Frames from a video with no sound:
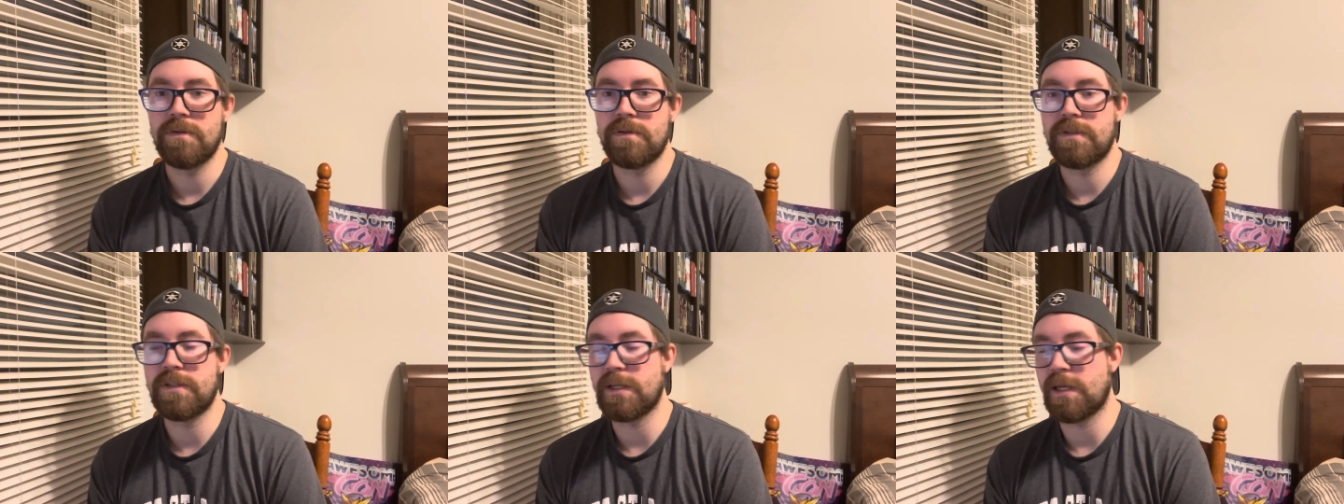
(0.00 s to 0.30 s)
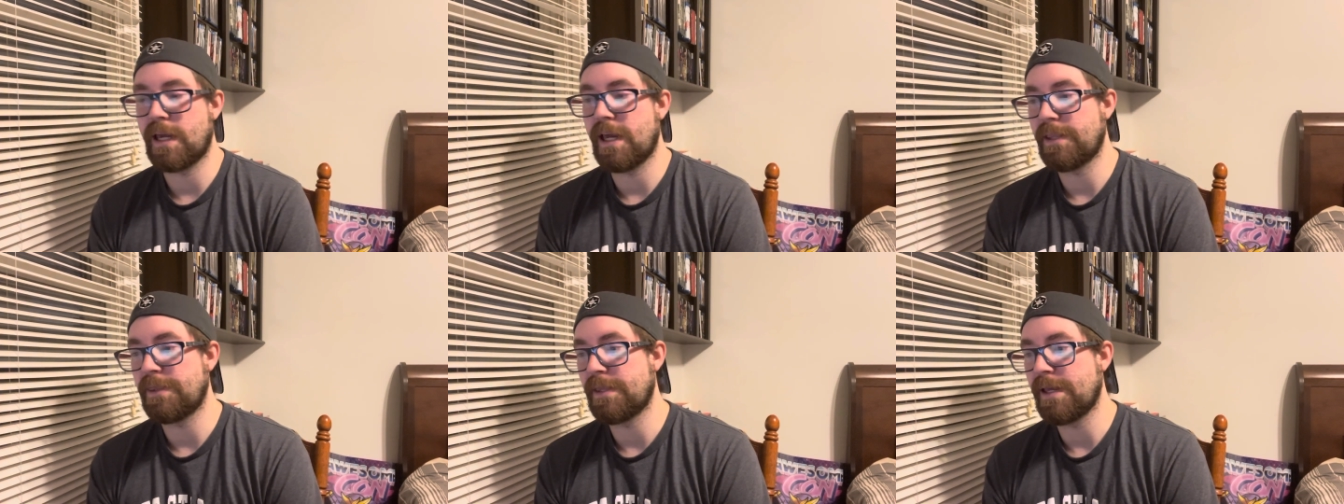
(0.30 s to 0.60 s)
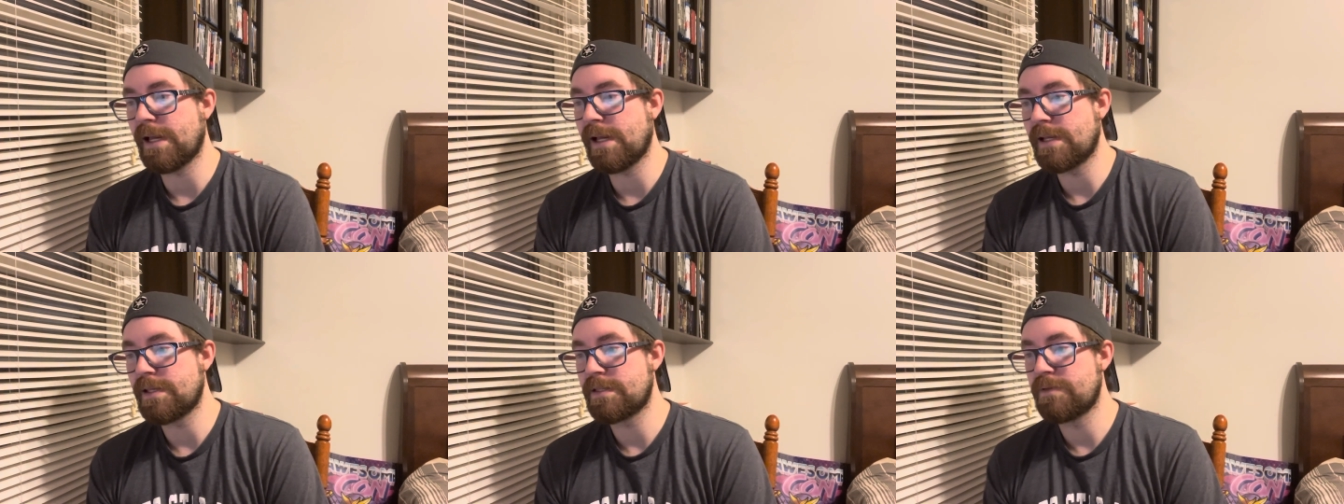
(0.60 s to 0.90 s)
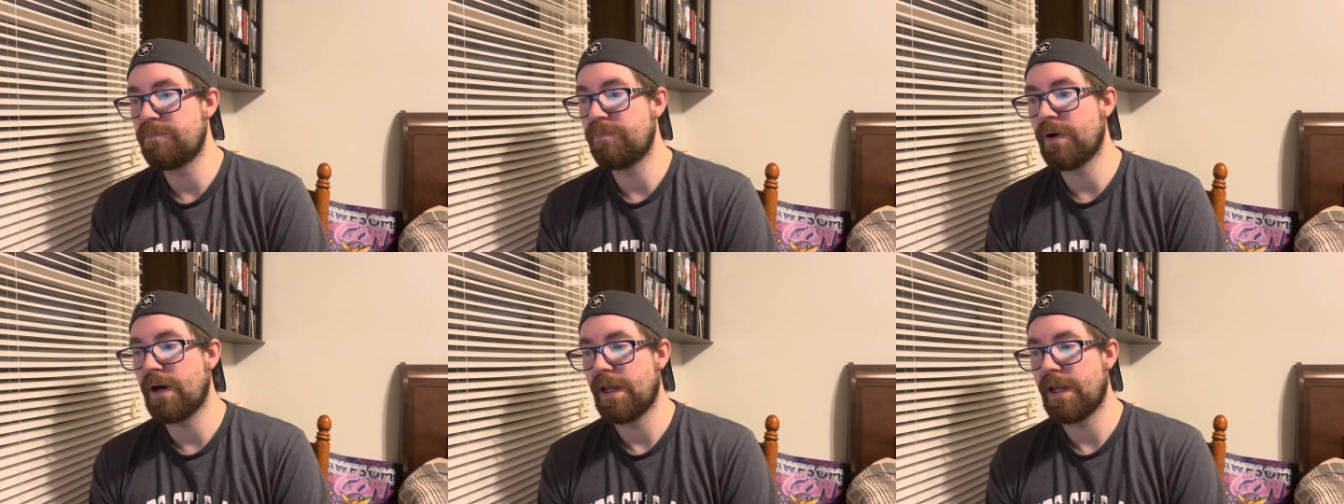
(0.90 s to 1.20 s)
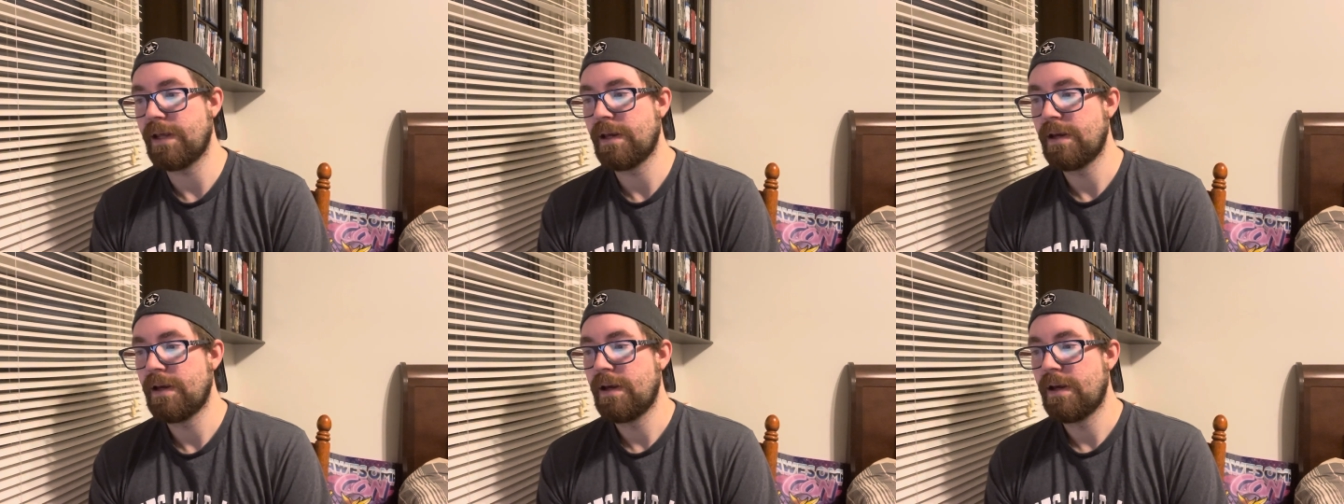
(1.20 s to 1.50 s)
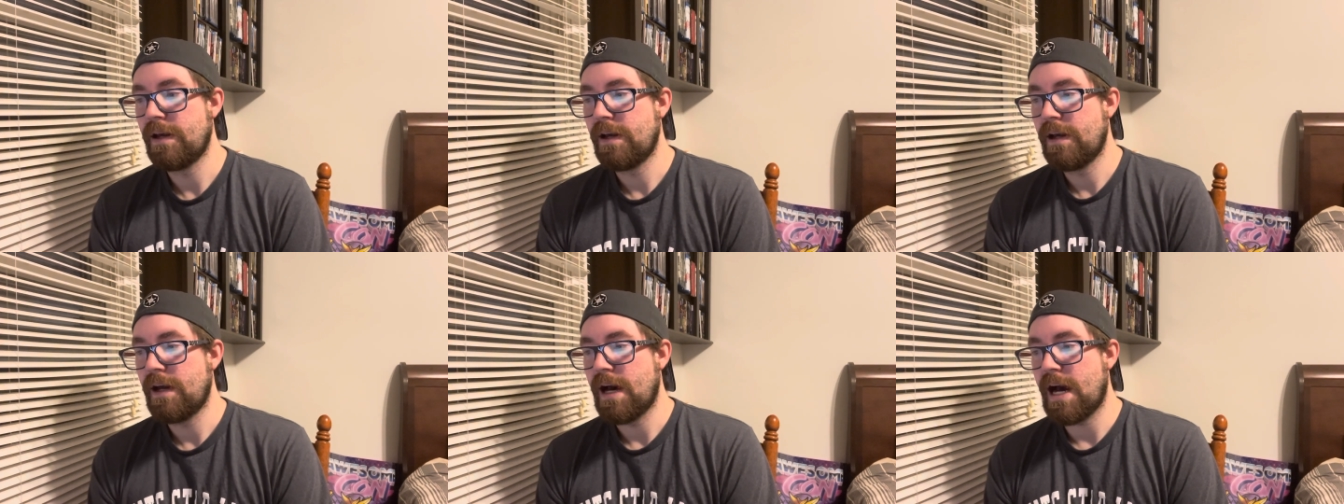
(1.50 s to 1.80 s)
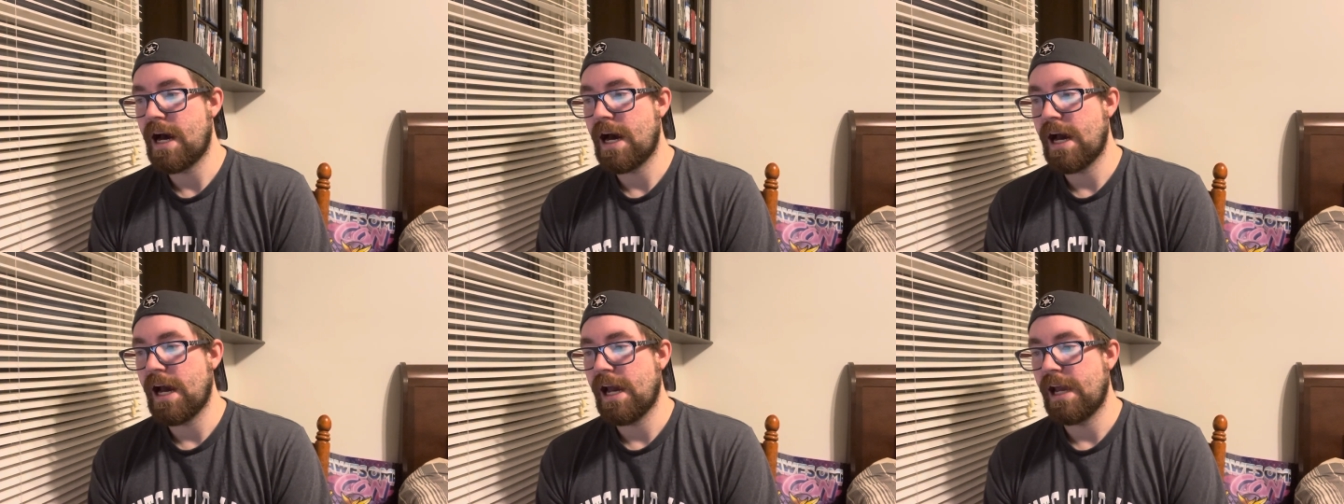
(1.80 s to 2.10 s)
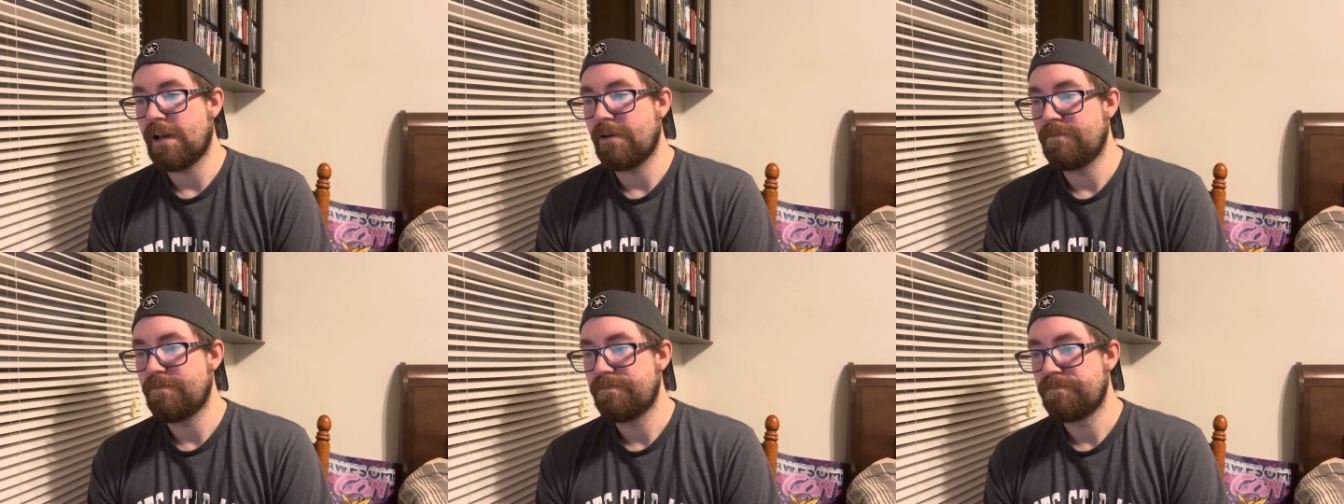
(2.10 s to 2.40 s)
to get these, but I